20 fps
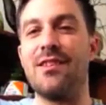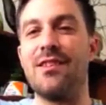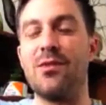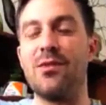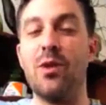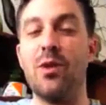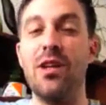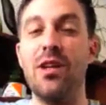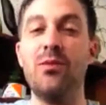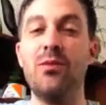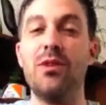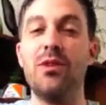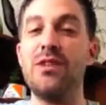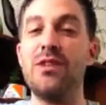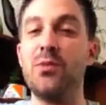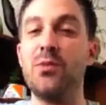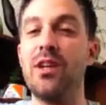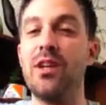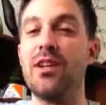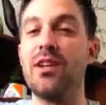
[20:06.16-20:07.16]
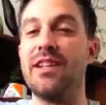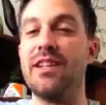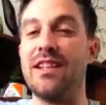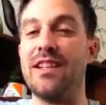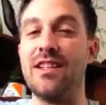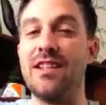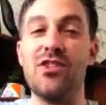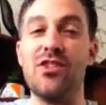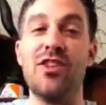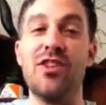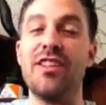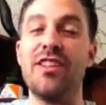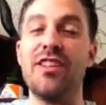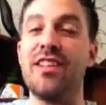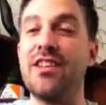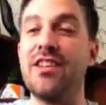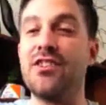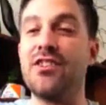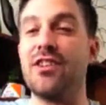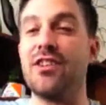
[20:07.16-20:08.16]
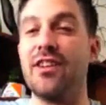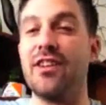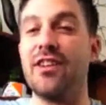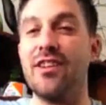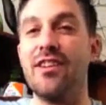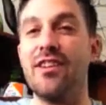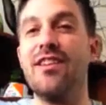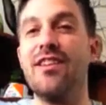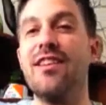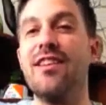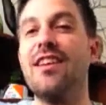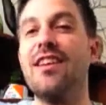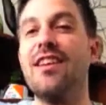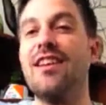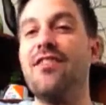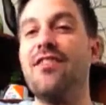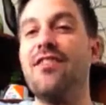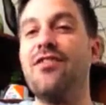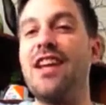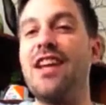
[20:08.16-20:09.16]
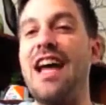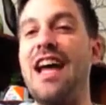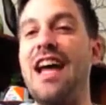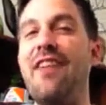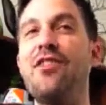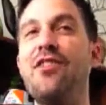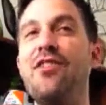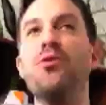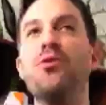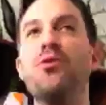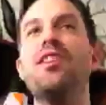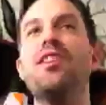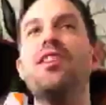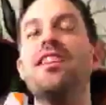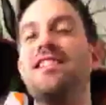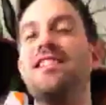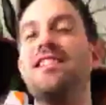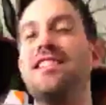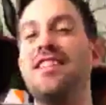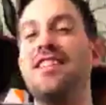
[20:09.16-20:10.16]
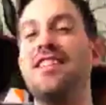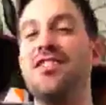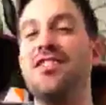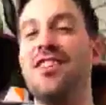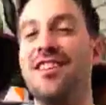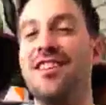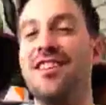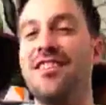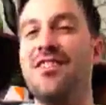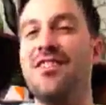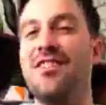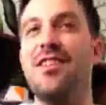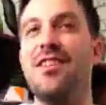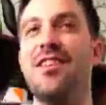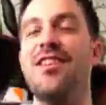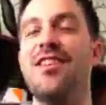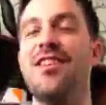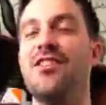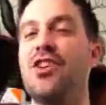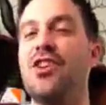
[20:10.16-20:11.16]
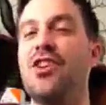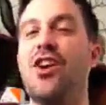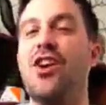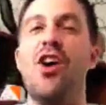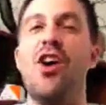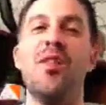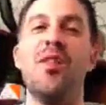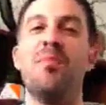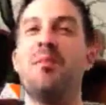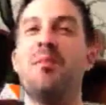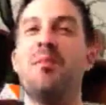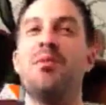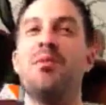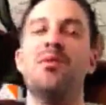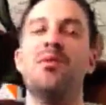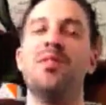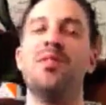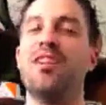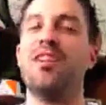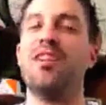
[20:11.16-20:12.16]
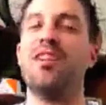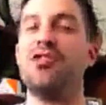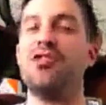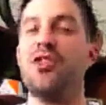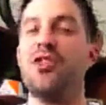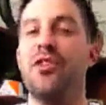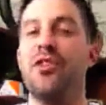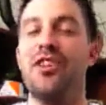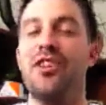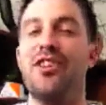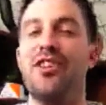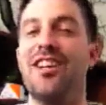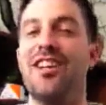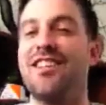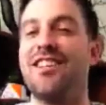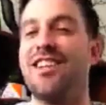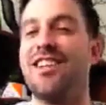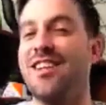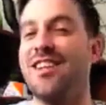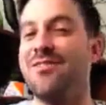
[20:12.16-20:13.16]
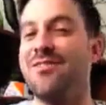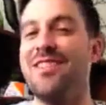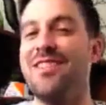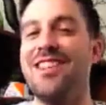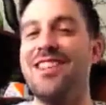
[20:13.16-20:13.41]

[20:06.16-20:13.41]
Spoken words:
Well, let's work on that. Let's start a Kickstarter to have you release that song to all the people who love JoeyRitter.com.